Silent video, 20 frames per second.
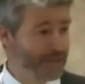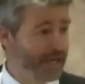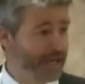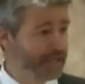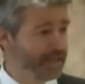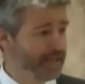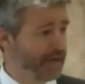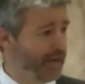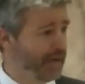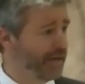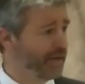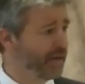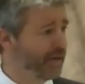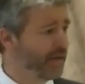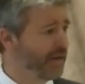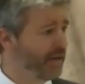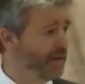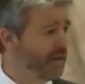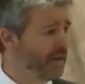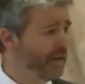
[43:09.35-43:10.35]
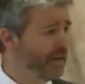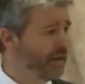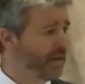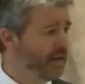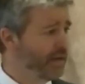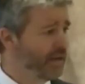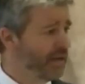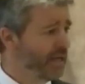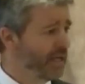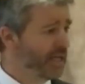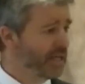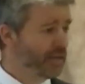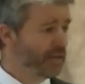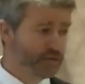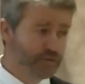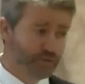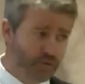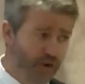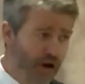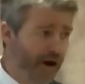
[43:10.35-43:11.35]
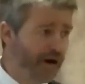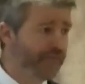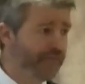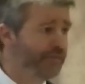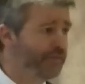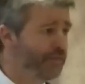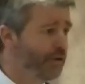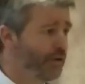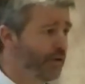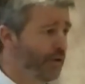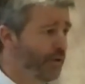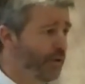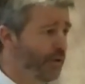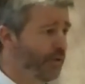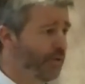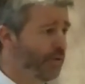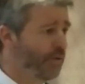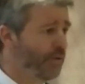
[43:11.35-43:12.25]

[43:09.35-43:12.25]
heyday. He looked rough, too.